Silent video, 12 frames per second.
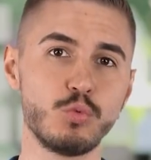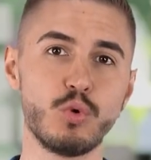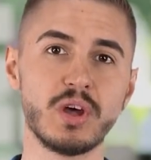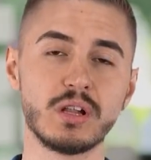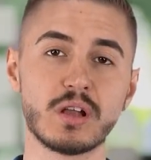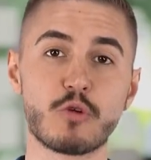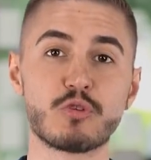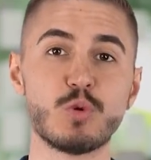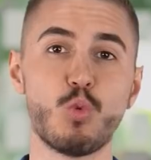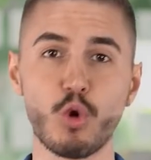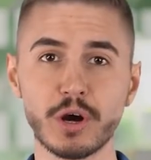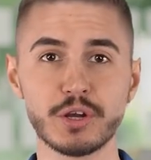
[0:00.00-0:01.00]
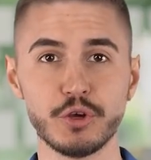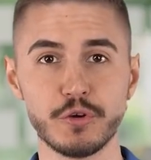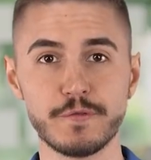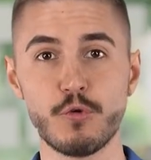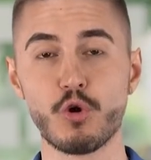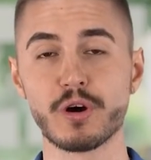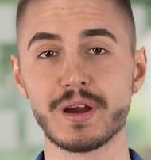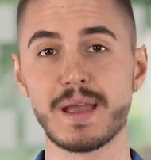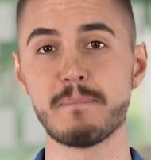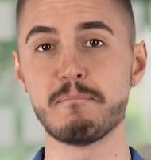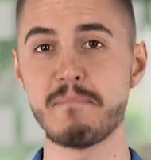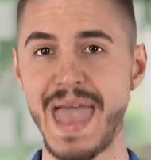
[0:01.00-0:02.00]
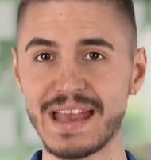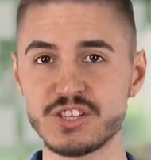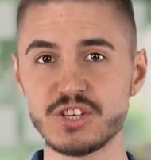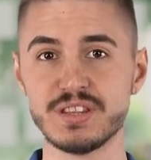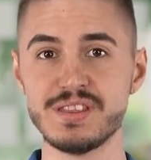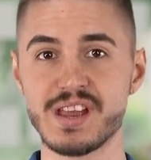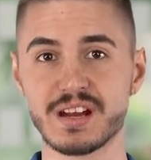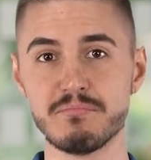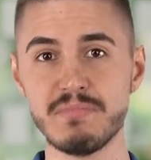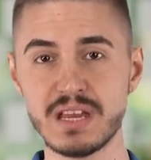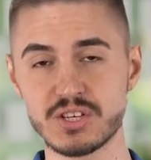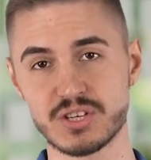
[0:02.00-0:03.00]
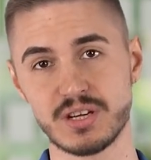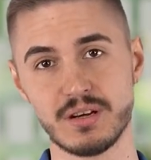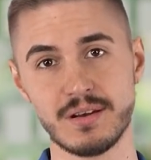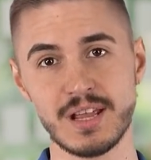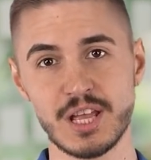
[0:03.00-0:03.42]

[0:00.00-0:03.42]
will reward you for matching their mission